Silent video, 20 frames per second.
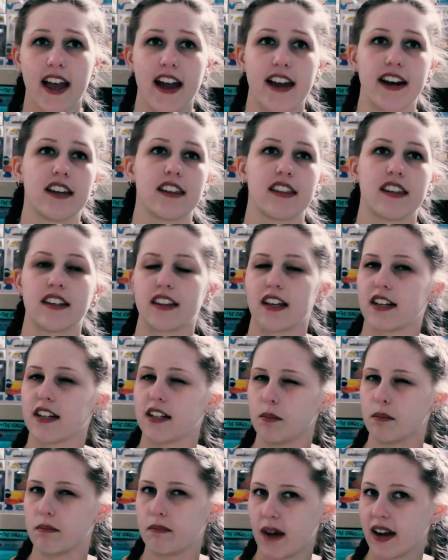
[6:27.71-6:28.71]
and I think that
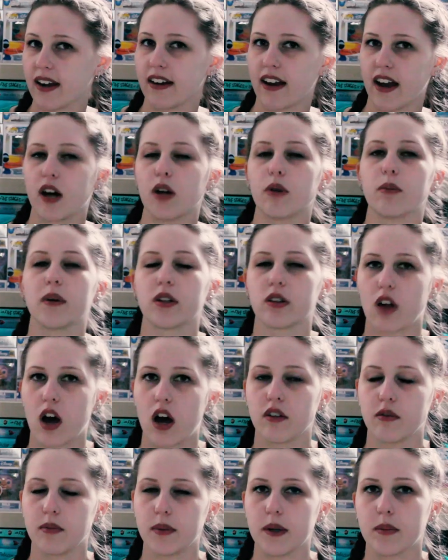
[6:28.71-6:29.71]
it might help a
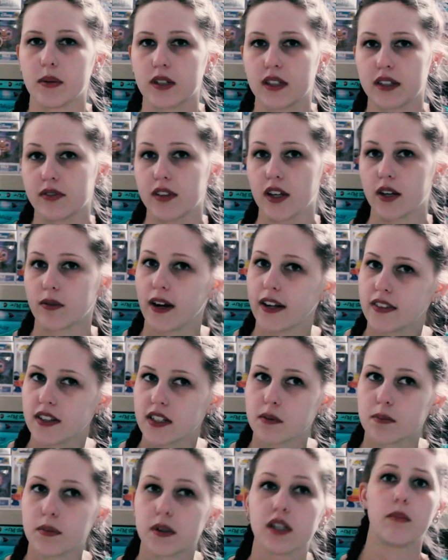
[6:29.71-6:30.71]
lot of people if they read
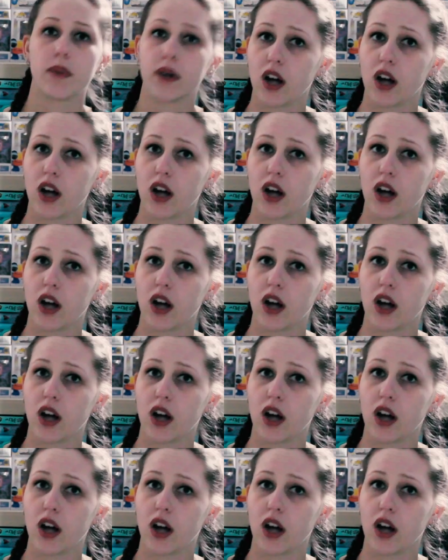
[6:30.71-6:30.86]
this book.